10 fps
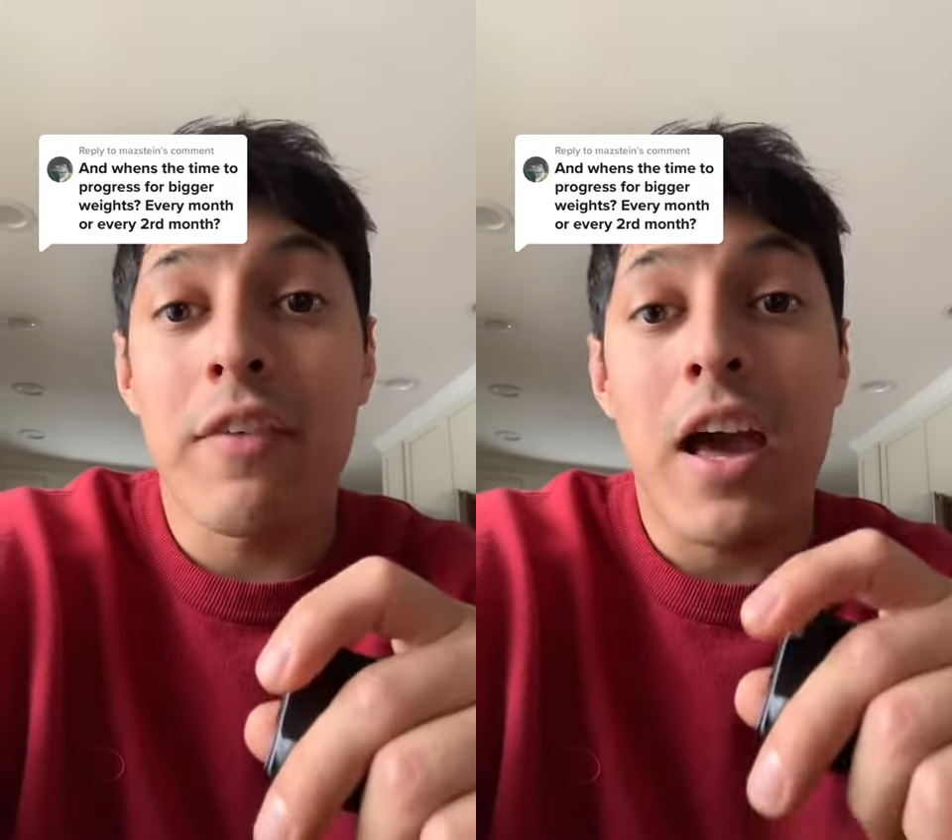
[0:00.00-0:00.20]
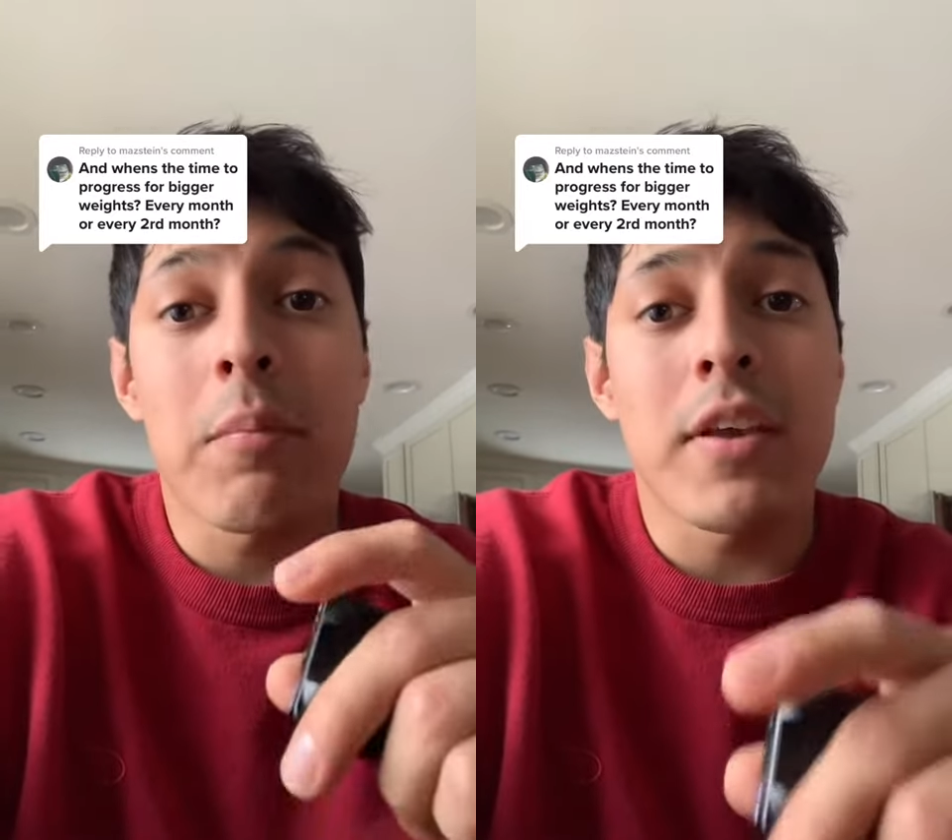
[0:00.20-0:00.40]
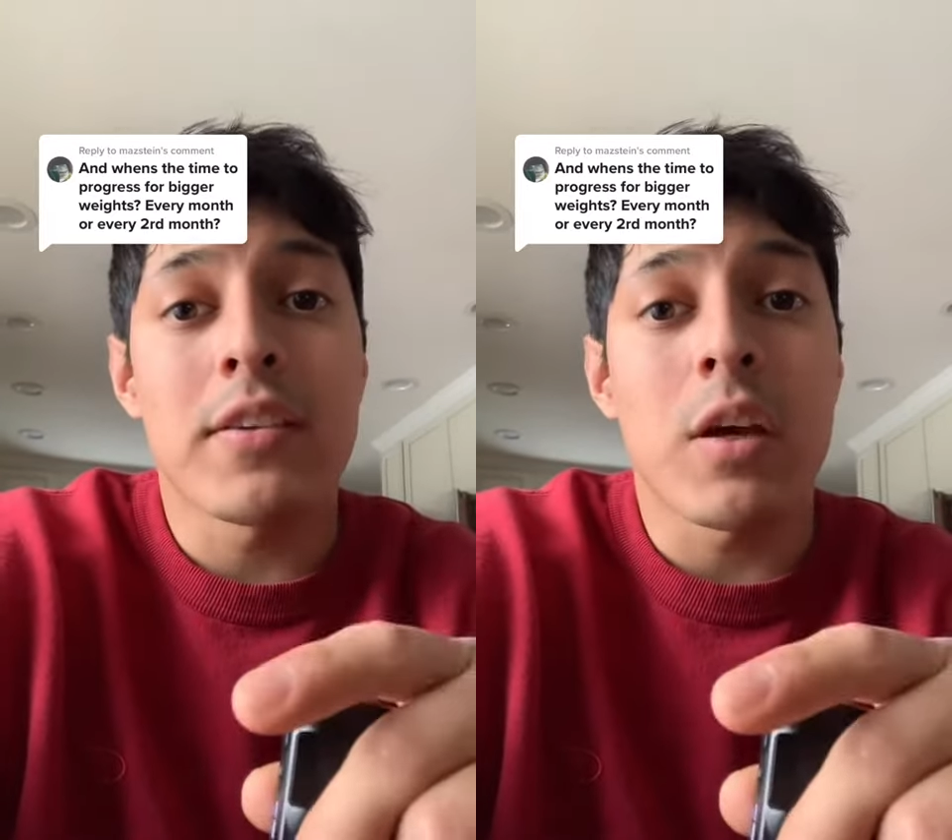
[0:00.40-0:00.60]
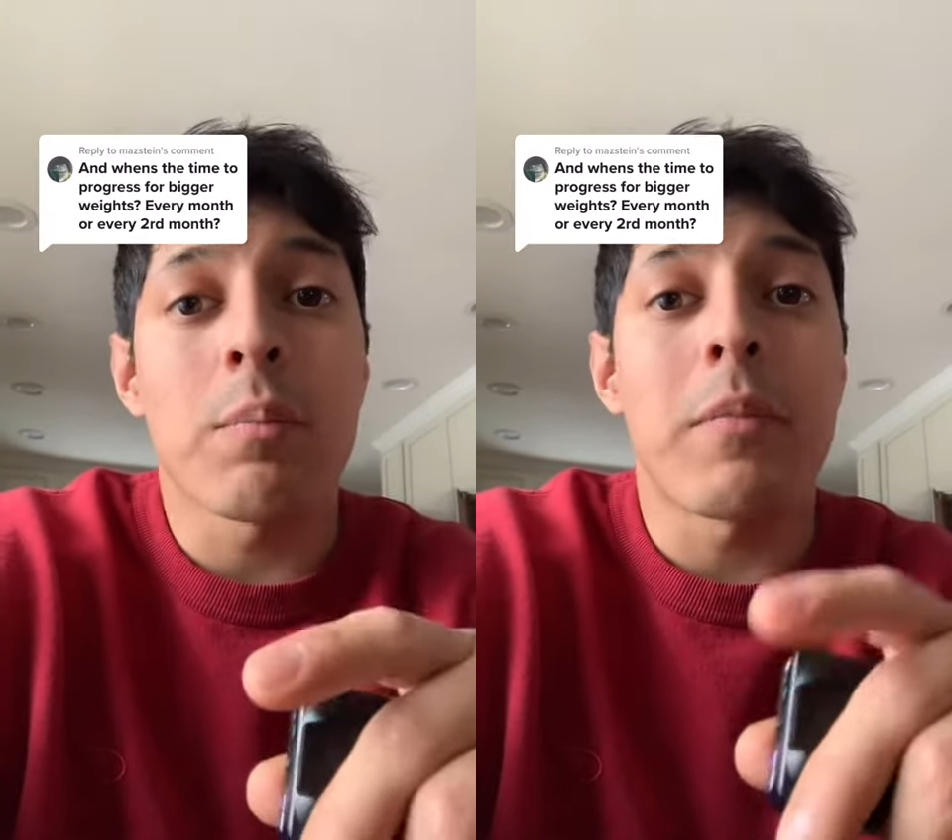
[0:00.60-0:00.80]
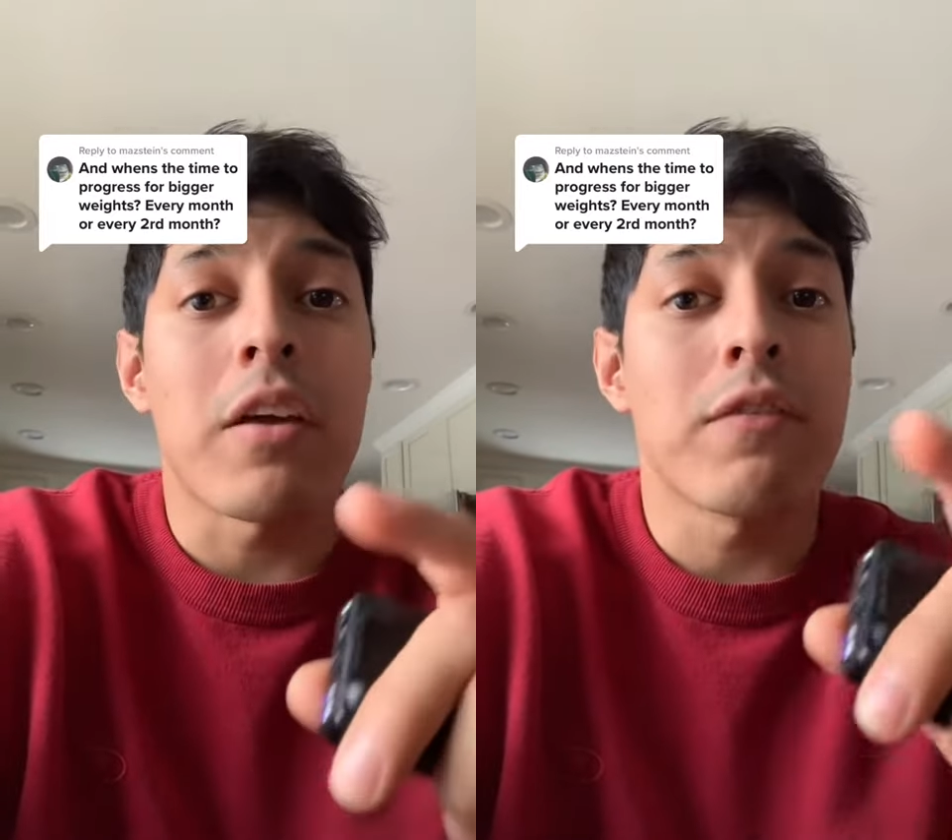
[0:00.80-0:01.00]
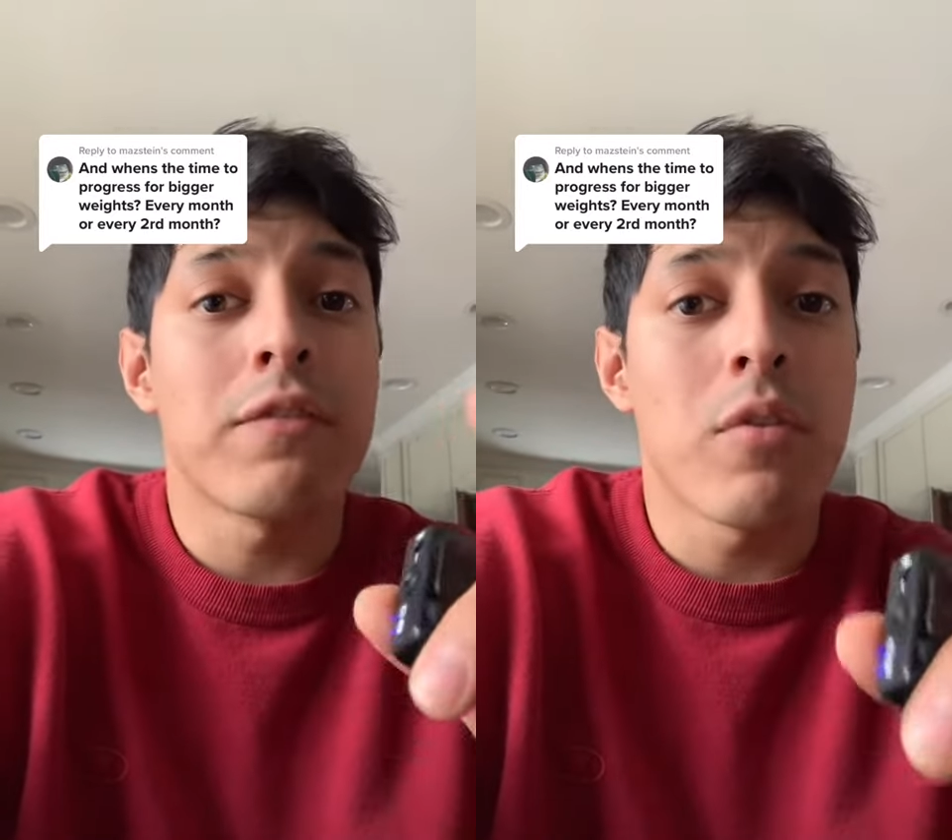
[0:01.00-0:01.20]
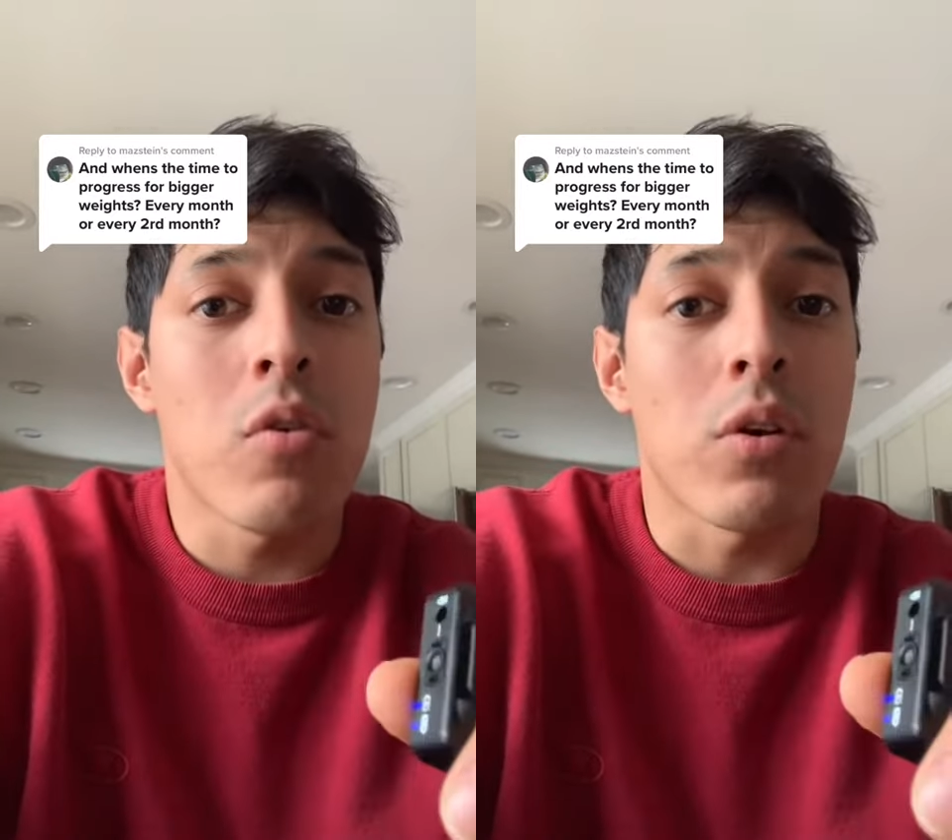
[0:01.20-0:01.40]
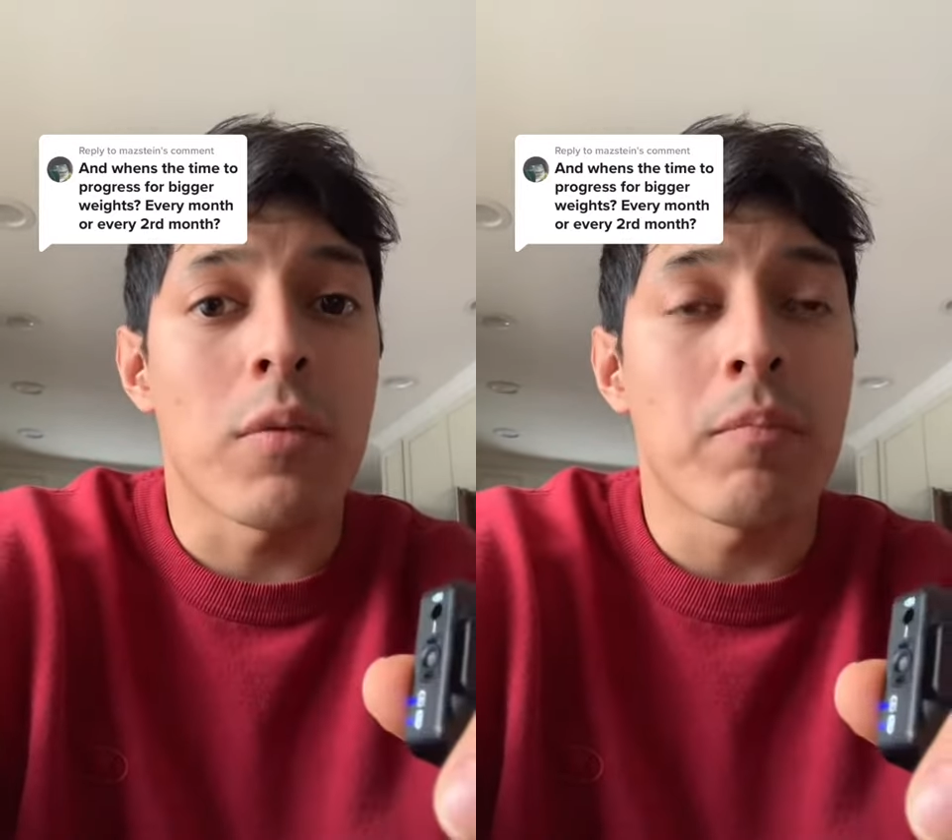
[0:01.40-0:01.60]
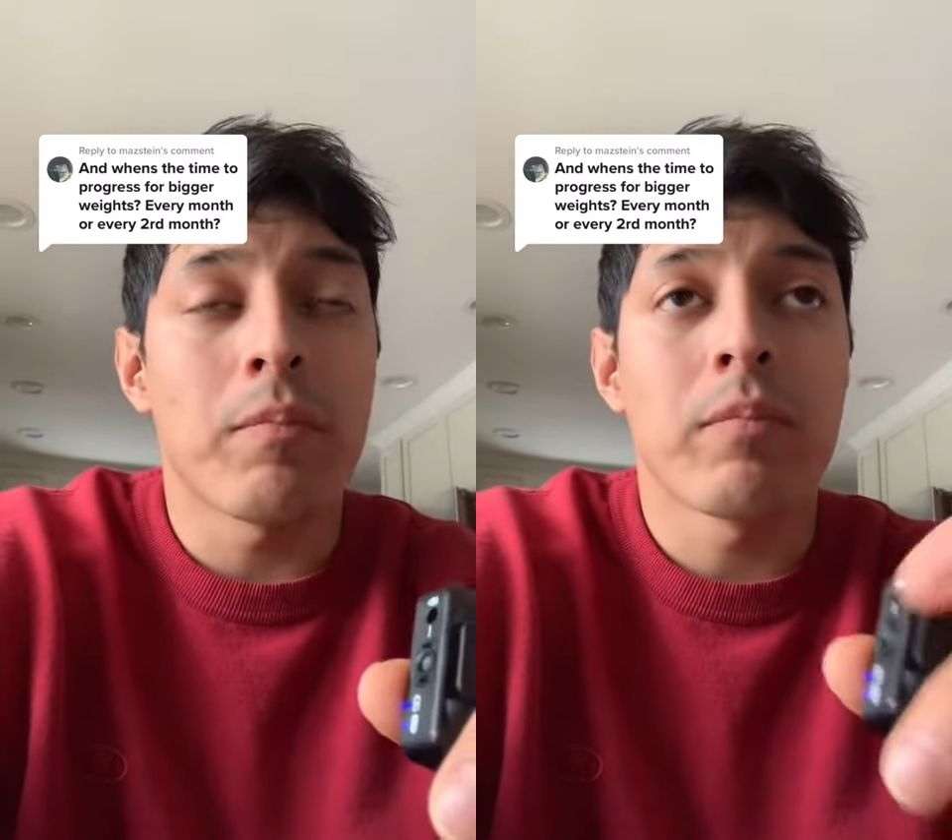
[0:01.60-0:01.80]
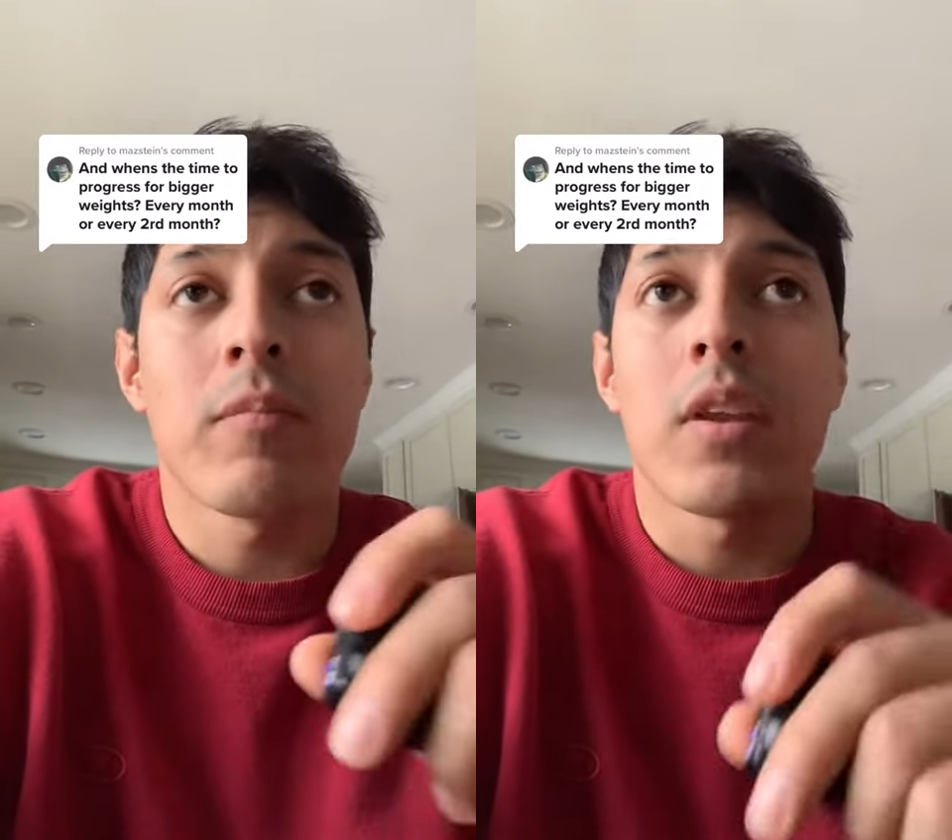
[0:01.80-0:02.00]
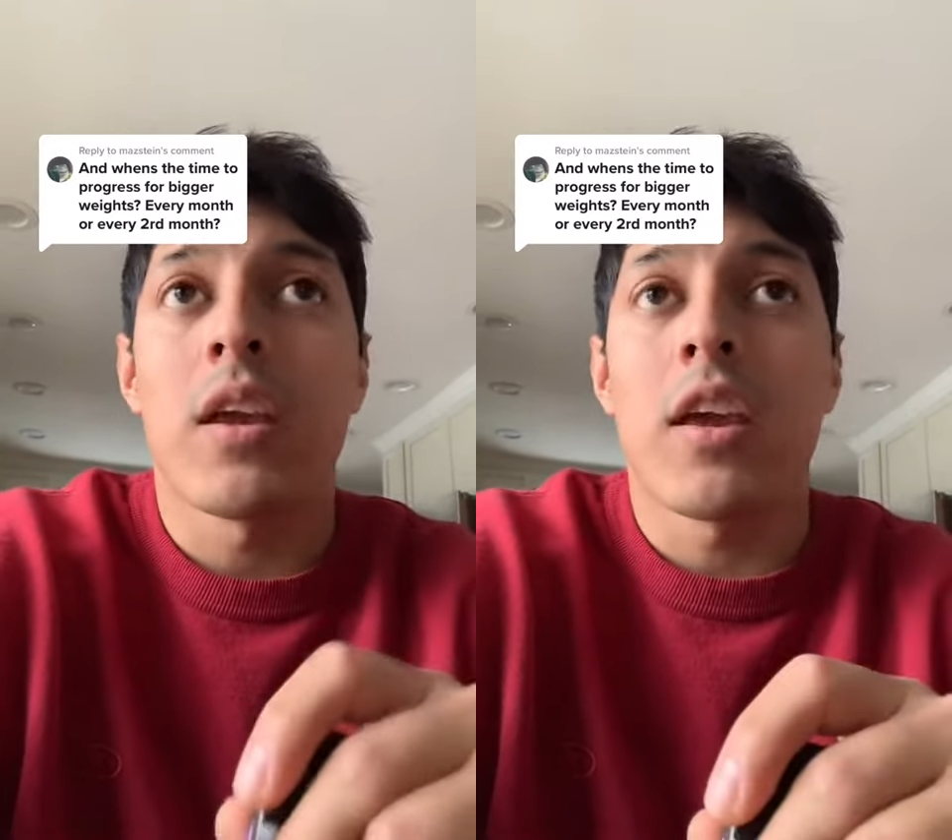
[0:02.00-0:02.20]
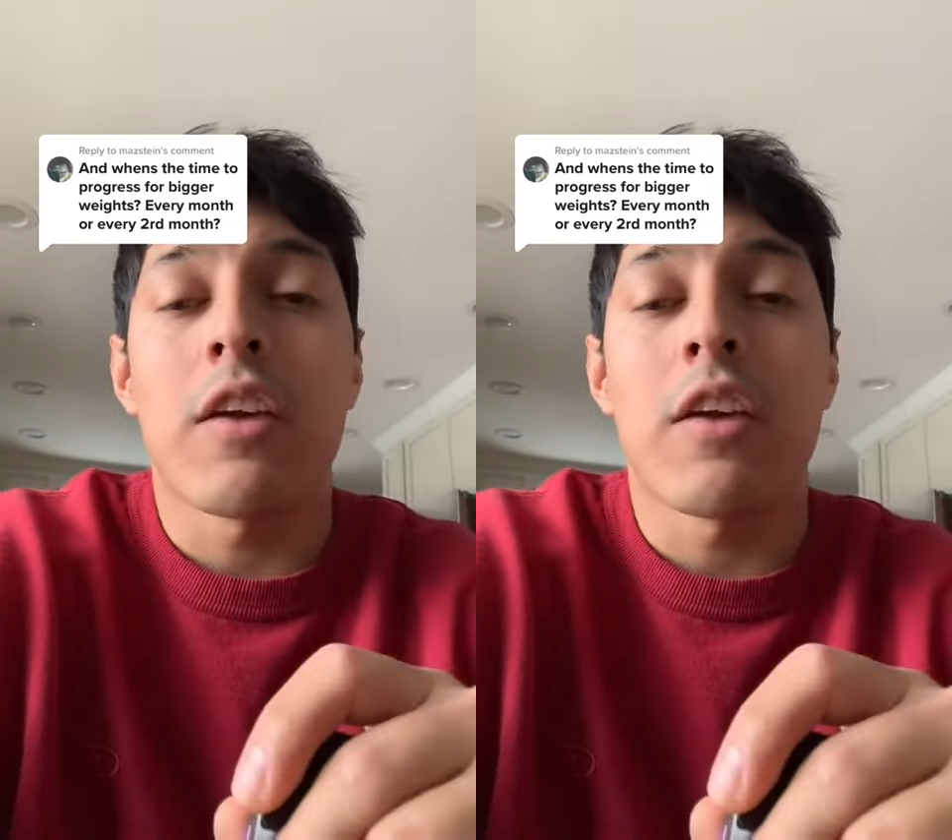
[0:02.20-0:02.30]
I mess up my form. If I